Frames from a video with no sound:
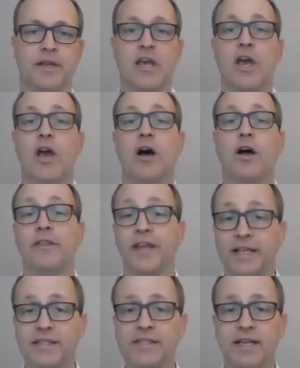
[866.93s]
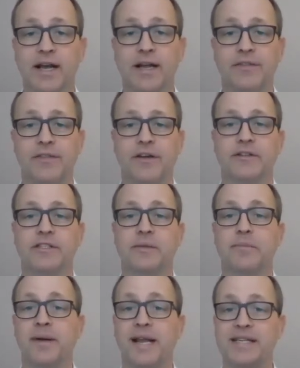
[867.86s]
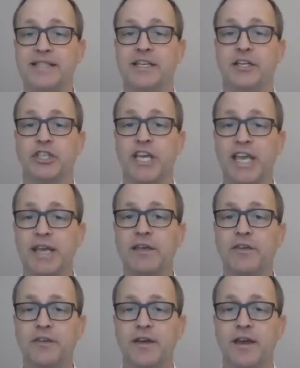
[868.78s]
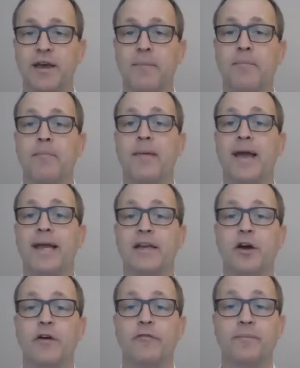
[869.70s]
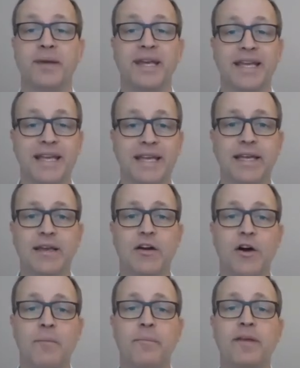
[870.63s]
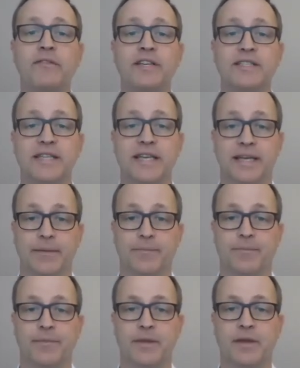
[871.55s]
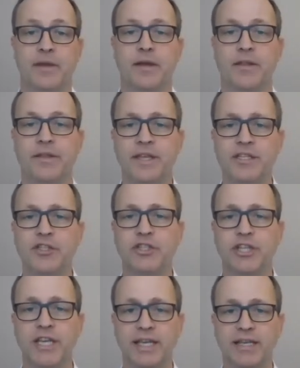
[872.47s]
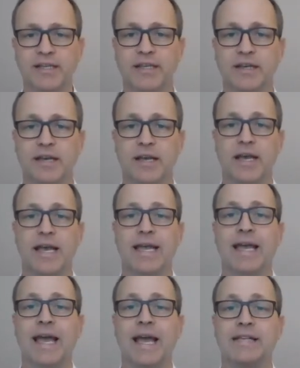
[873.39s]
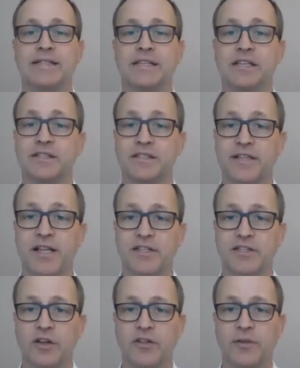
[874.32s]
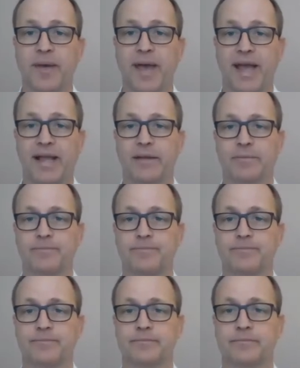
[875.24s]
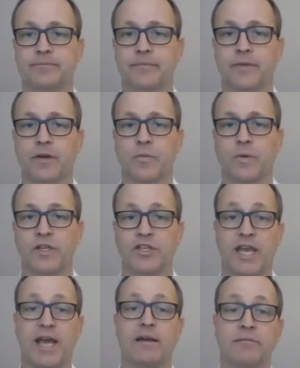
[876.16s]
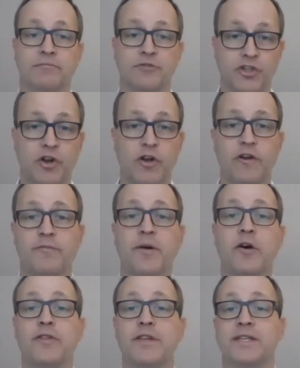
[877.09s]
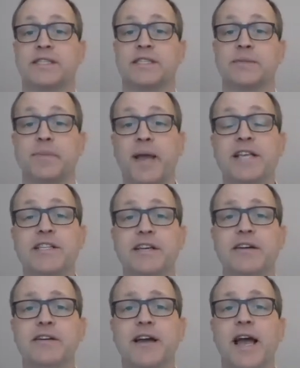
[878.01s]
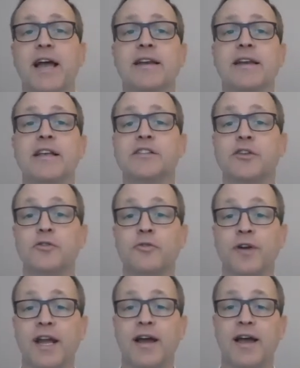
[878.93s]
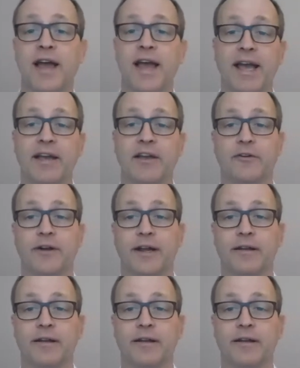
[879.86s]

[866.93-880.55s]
On the inside, there is a plastic sheath made of PE or PVC. This sheet has studs on the back, which can serve both as a spacer and as a rear anchoring.